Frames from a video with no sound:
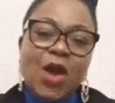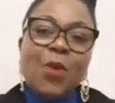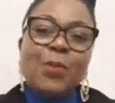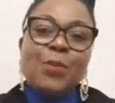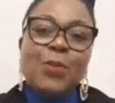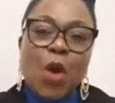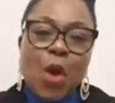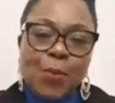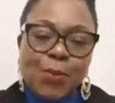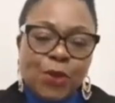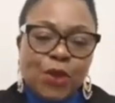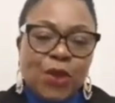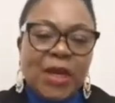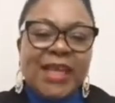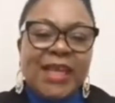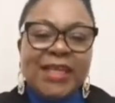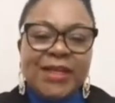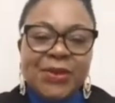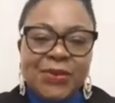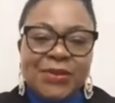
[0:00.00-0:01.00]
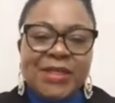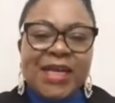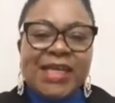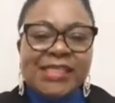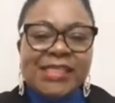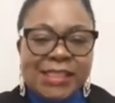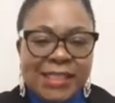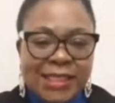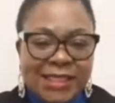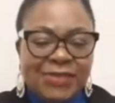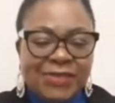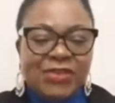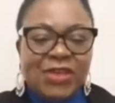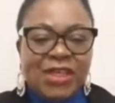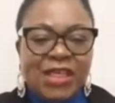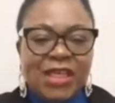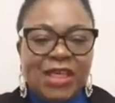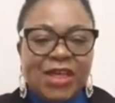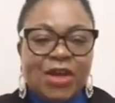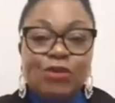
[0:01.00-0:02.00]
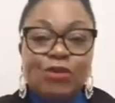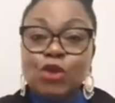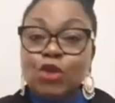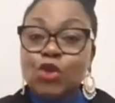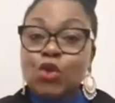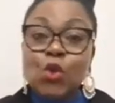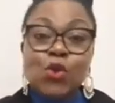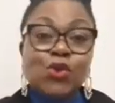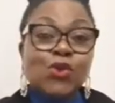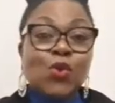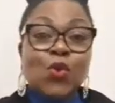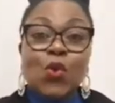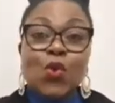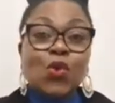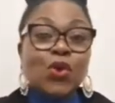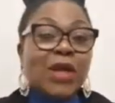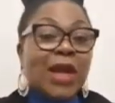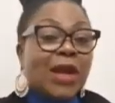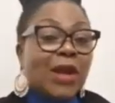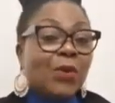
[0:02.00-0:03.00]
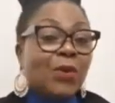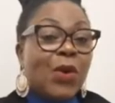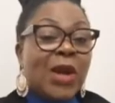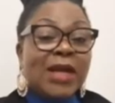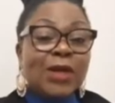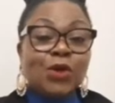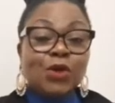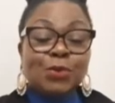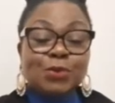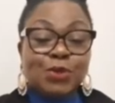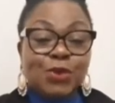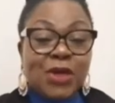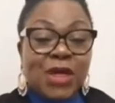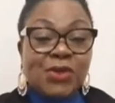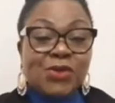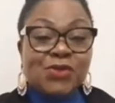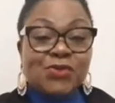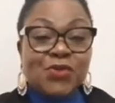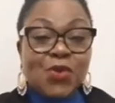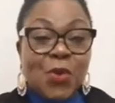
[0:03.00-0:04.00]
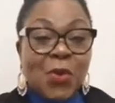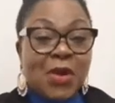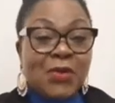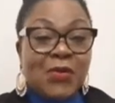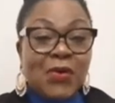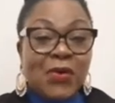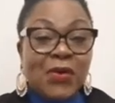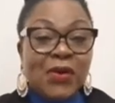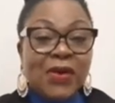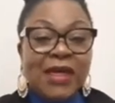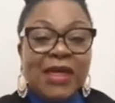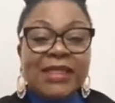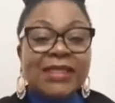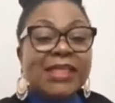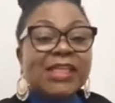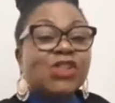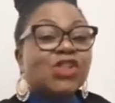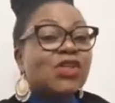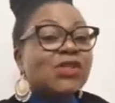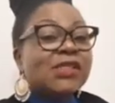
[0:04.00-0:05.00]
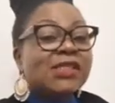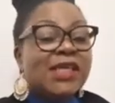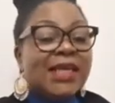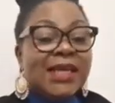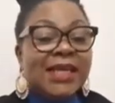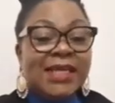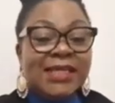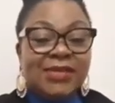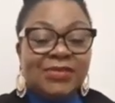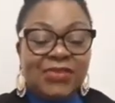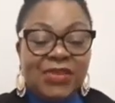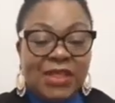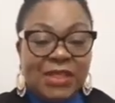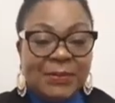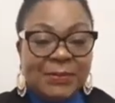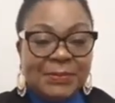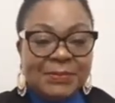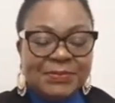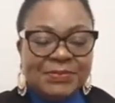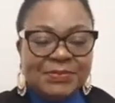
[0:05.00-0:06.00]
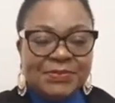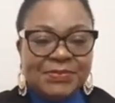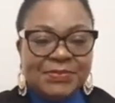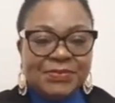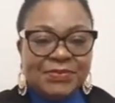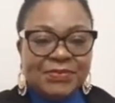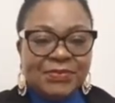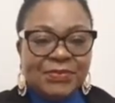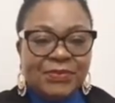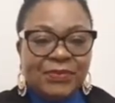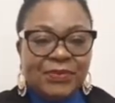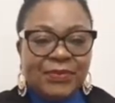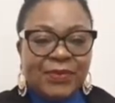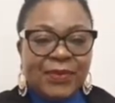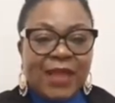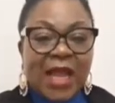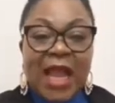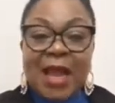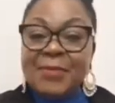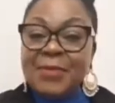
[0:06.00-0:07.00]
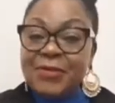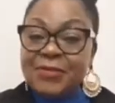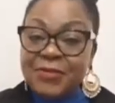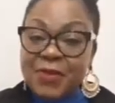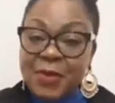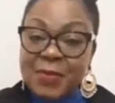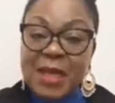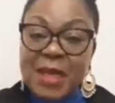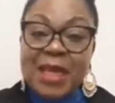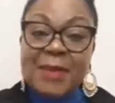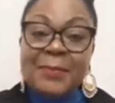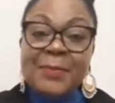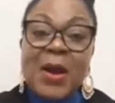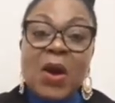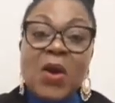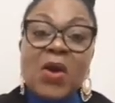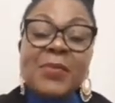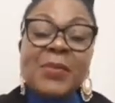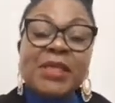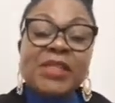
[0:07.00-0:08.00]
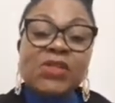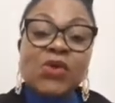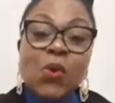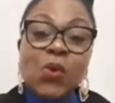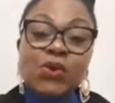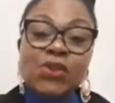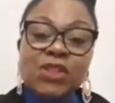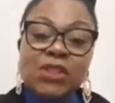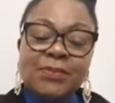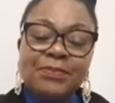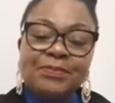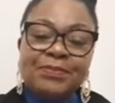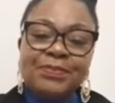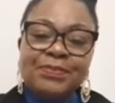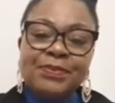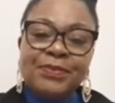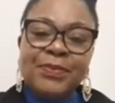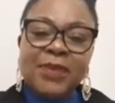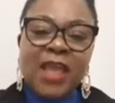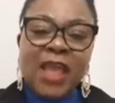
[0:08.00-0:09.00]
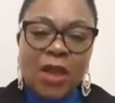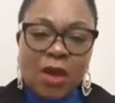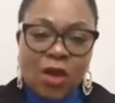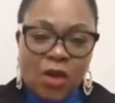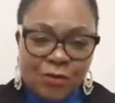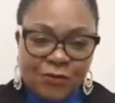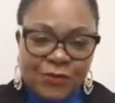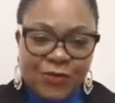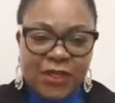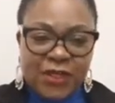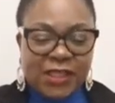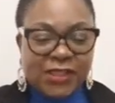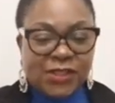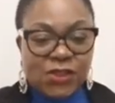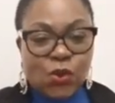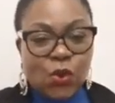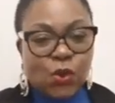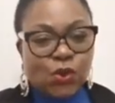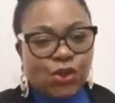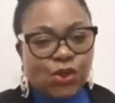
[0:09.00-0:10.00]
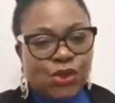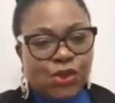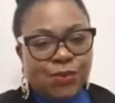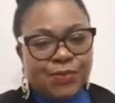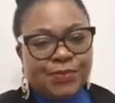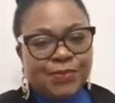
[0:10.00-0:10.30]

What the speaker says: popularly known as Lady V. For those who cannot pronounce Vowero, they just say Lady V. I'm a female empowerment coach, a confidence coach,